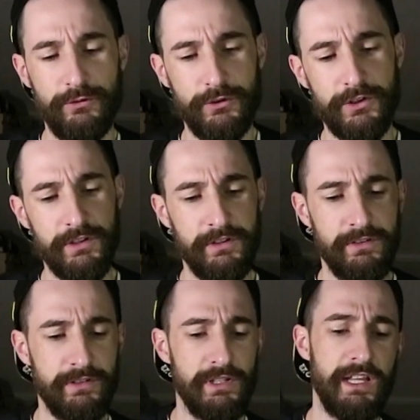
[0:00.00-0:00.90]
for
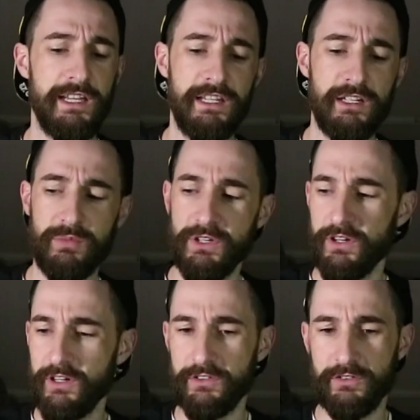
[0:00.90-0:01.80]
the lighting
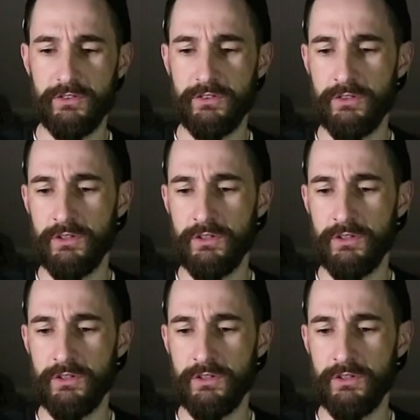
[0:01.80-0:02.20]
because